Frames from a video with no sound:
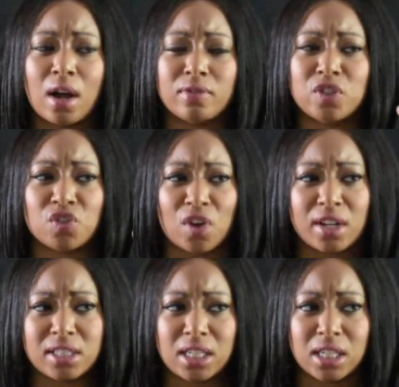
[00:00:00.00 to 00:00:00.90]
of
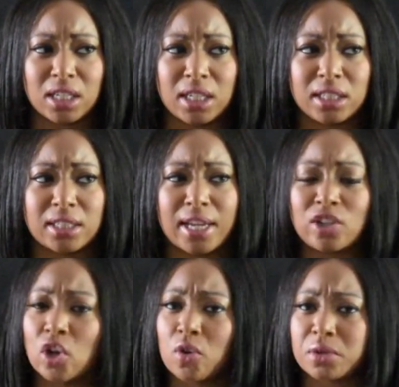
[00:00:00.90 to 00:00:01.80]
drug dealing
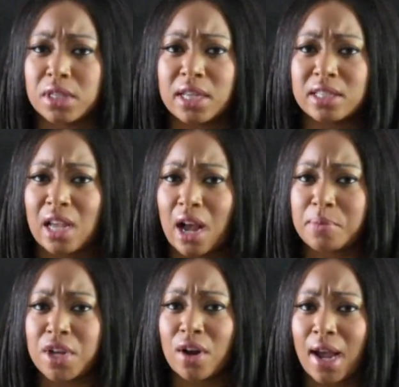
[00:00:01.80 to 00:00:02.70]
that Ghost and
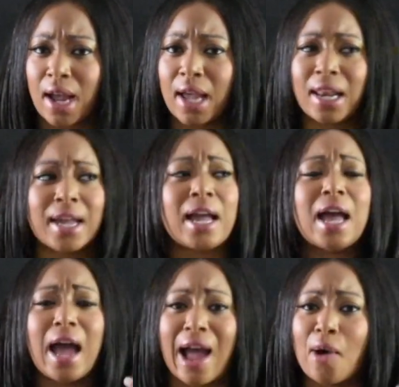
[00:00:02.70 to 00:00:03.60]
Tommy are at, like
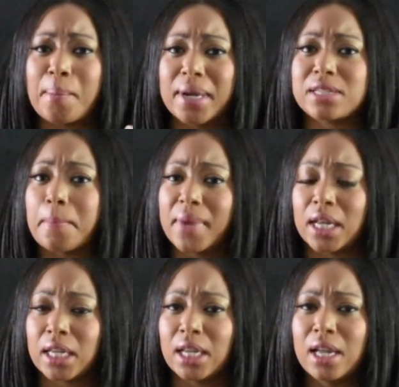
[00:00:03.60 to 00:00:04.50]
how much
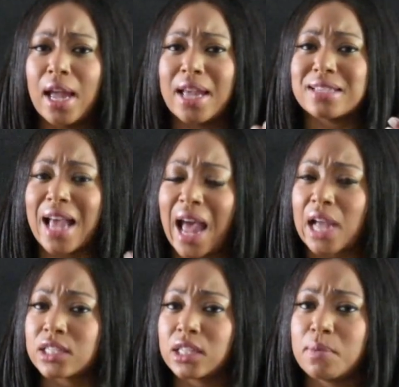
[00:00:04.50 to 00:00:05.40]
money is
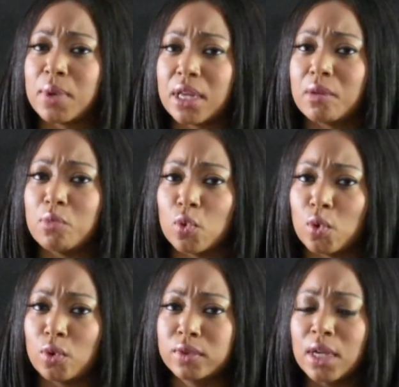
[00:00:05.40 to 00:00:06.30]
actually being
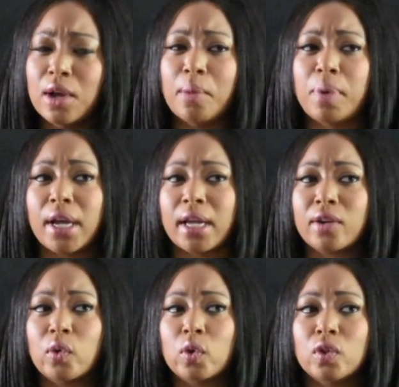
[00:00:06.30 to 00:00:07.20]
moved.
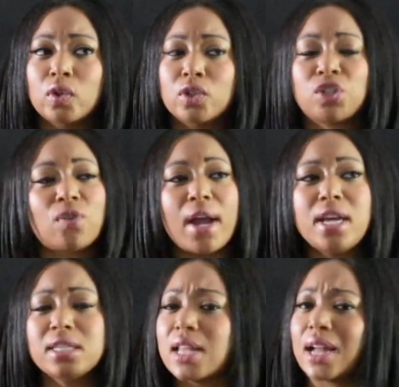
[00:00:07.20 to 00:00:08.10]
But Dre
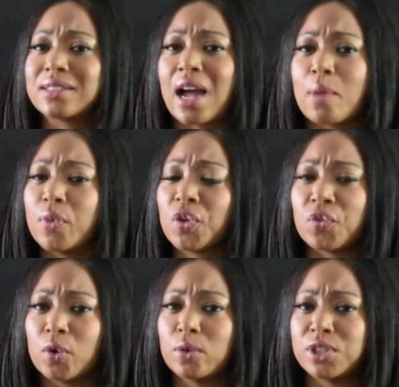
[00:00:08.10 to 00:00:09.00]
is not top of the
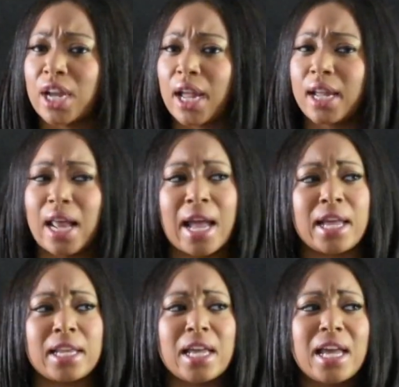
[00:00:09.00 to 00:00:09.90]
food chain
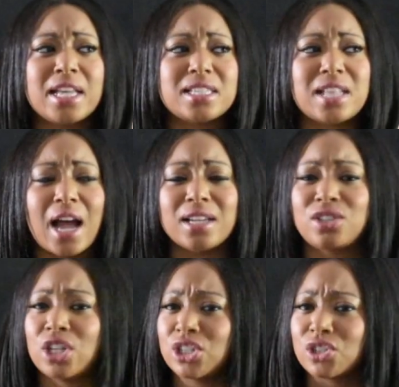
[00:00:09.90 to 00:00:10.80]
and he's
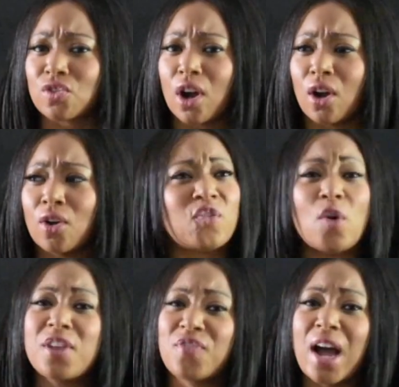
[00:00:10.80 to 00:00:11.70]
not distro.
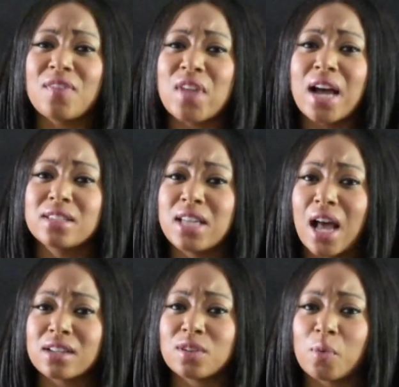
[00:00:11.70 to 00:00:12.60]

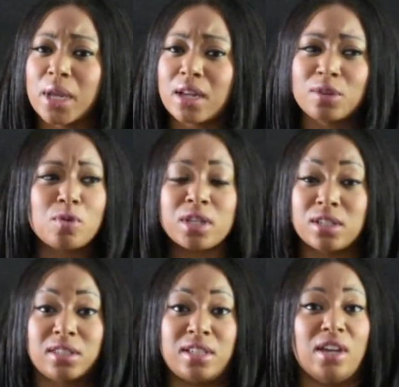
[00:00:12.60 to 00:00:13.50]
$45,000 a week you could
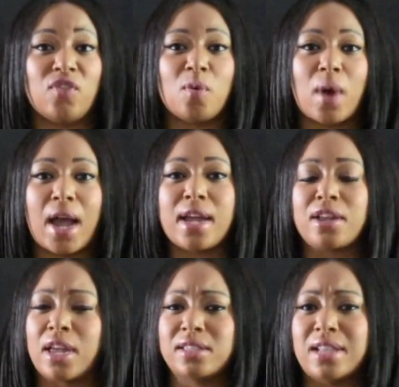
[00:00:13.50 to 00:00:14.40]
just give away.
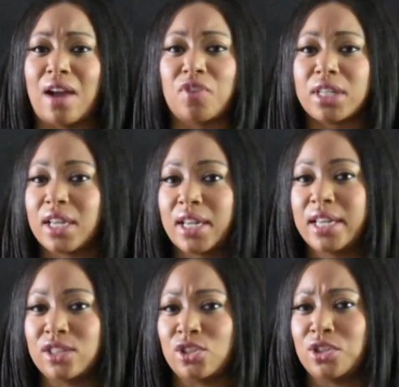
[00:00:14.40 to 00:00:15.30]
It's not really a
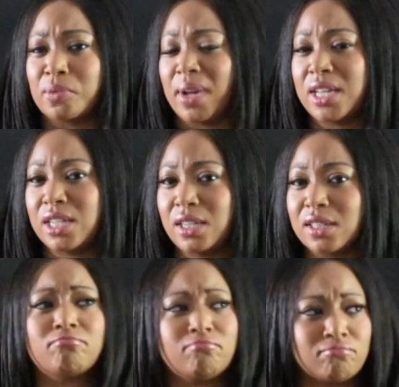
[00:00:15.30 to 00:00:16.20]
hit to your
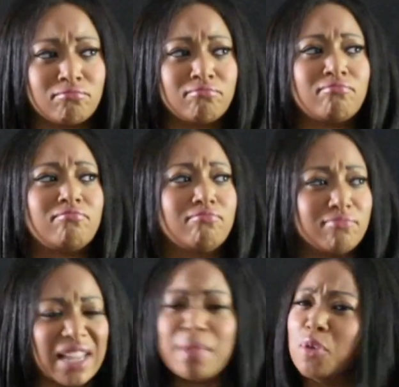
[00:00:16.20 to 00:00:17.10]
budget.
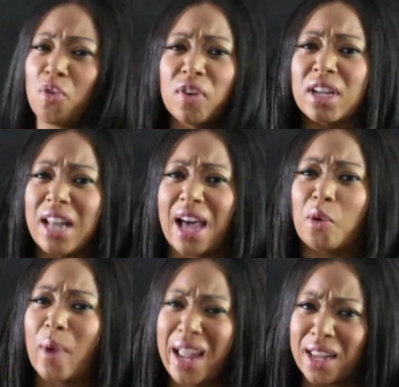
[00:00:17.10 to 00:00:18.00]
They moving a lot
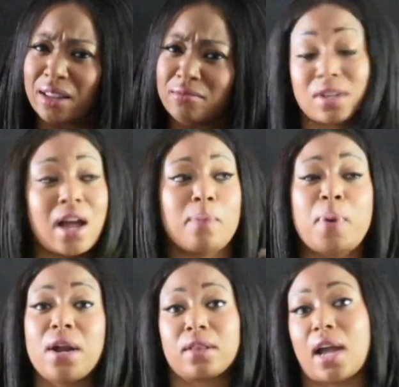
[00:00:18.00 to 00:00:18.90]
of weight.
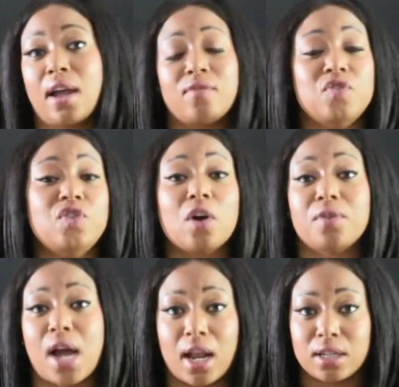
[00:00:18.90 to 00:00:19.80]
Apparently, I have no
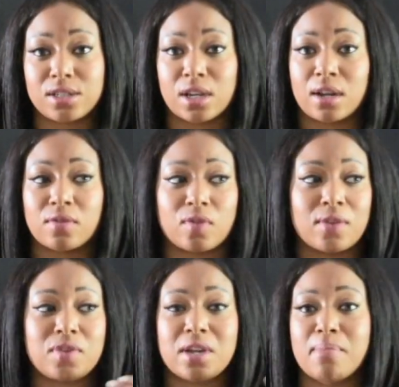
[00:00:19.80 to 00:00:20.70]
knowledge of,
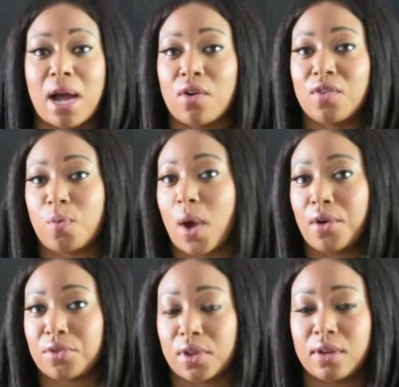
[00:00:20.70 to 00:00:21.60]
of the amount of
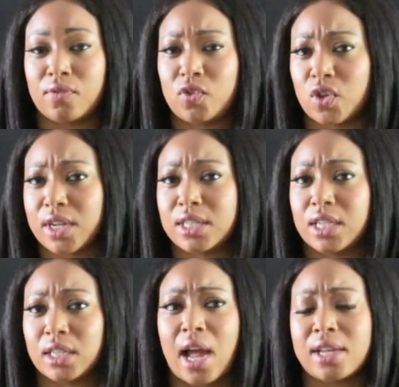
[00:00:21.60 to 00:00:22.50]
wealth of drug
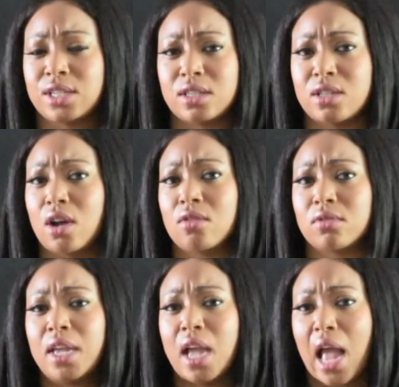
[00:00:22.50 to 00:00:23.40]
dealing. I just
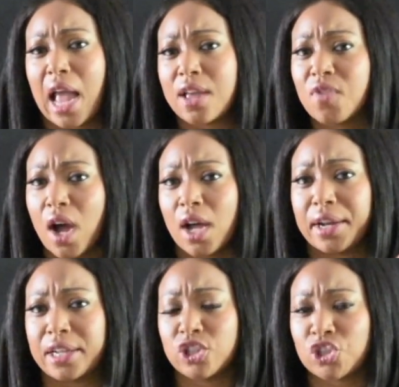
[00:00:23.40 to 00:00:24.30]
know Avon
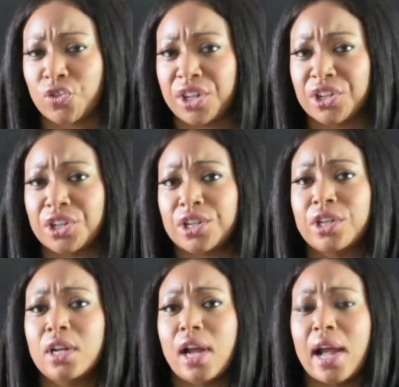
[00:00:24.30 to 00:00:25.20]
and Stringer
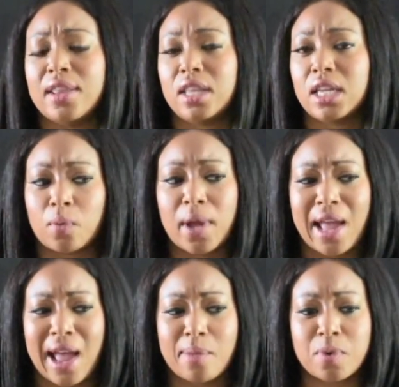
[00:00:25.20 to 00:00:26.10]
and then what
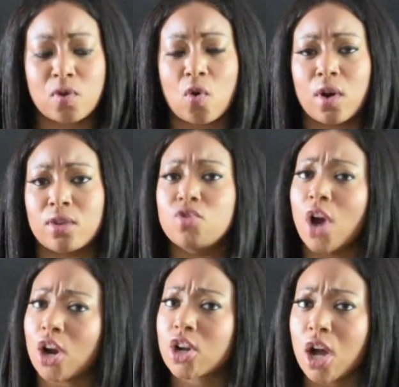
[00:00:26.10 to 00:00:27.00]
happened on
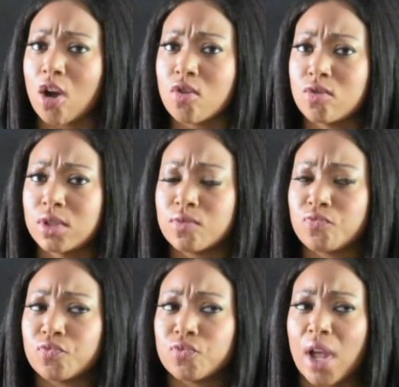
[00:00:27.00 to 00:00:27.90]
Narcos
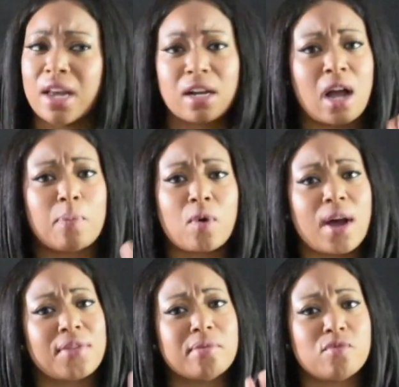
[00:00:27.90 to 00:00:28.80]
and a couple
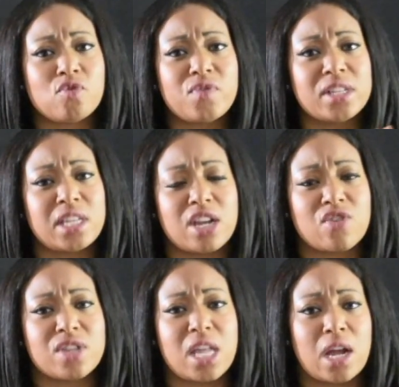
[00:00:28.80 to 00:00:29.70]
other movies here
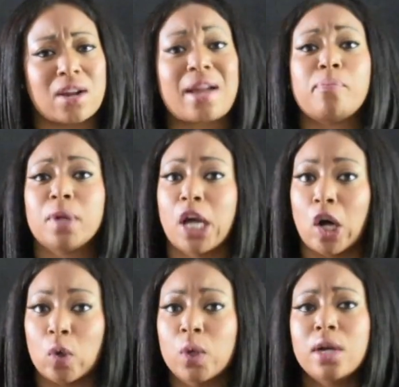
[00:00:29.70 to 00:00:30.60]
and there, like
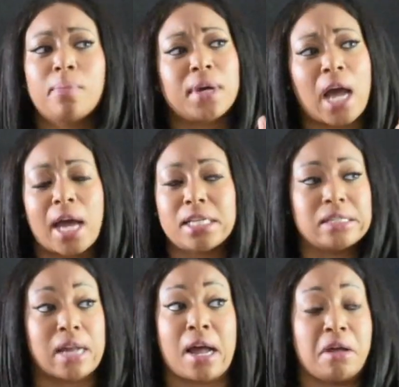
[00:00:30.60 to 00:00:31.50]
Blow. But I
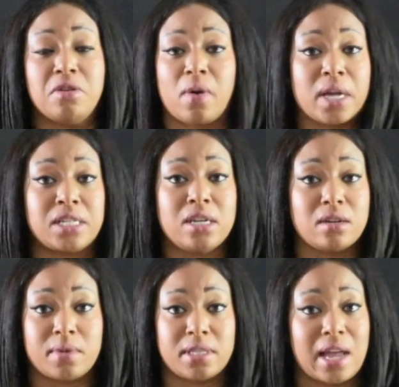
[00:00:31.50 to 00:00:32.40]
didn't, I had no idea
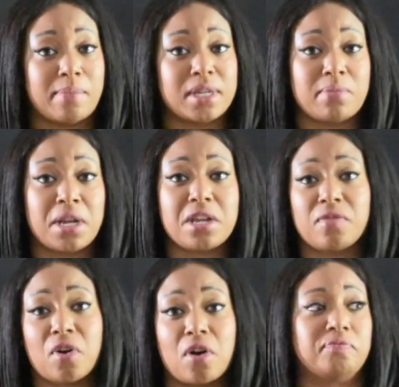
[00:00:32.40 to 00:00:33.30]
it was that much money
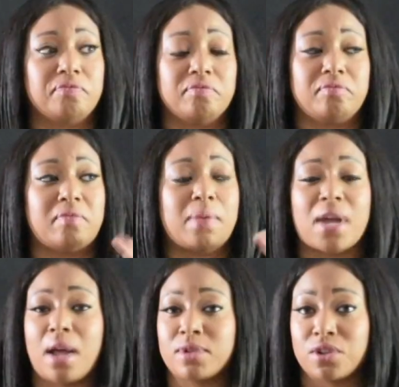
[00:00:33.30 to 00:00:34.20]
involved maybe
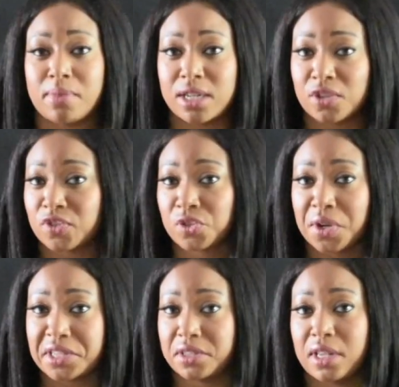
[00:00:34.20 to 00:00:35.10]
I should have made different
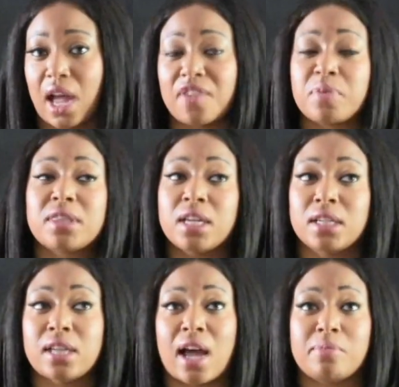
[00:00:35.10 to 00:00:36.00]
choices in life. But
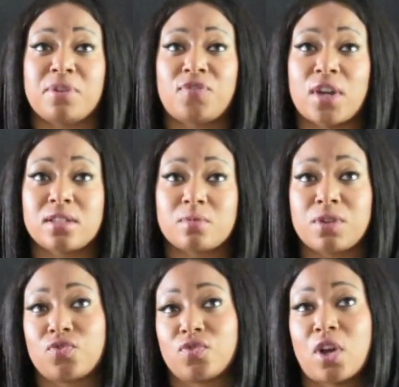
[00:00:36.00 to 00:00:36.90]
then I'd be faced
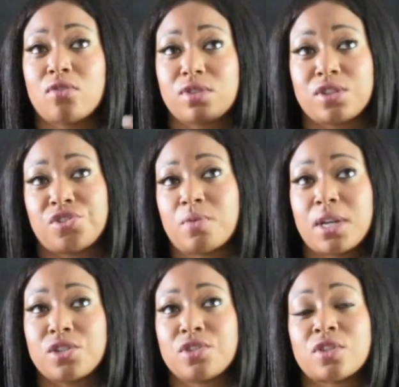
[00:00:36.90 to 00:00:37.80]
with ghost
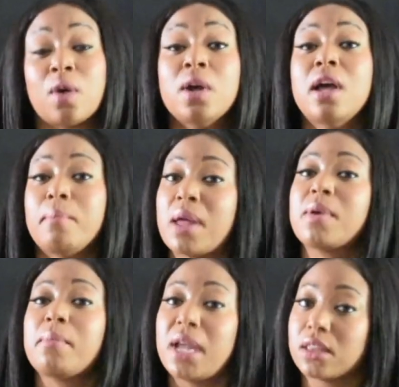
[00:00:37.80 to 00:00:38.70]
situations. So maybe
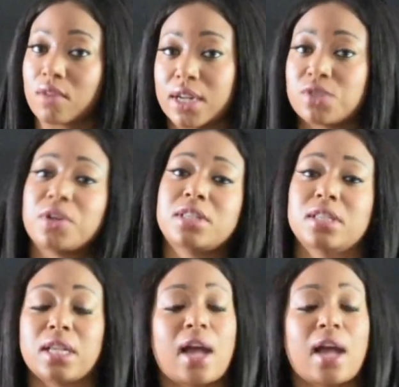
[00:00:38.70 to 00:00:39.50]
I made the right choices in